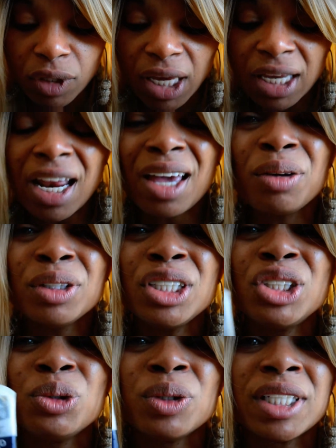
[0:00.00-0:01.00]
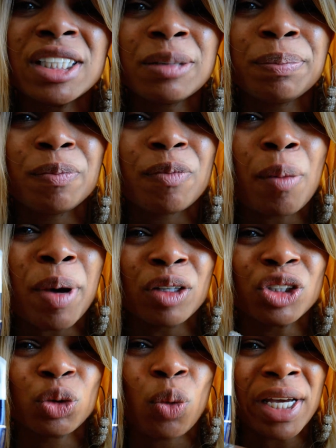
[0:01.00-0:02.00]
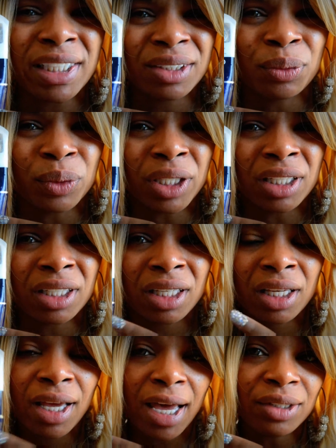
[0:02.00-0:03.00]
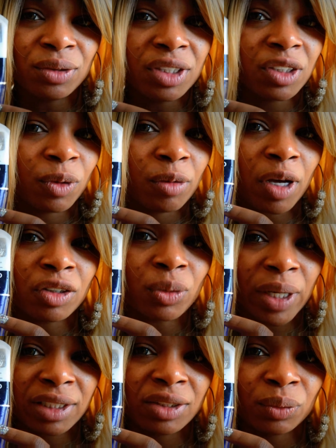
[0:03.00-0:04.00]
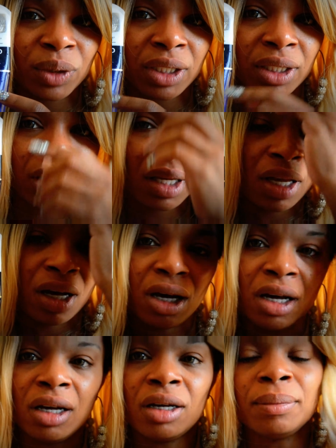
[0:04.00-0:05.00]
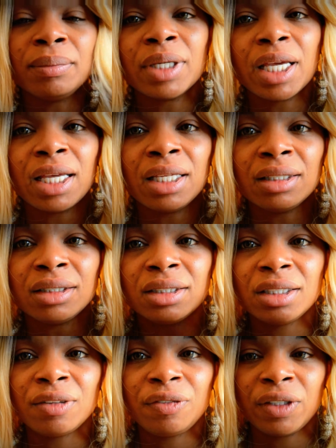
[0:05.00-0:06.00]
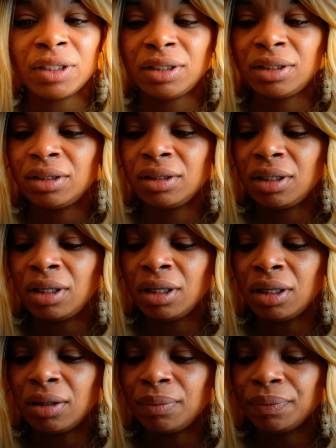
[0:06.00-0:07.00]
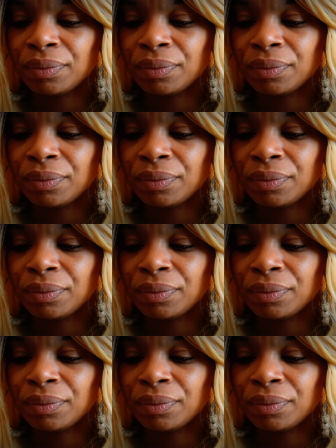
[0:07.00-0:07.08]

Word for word: and I only do this about twice a week. I do this one about twice a week. Um, and if it's, uh,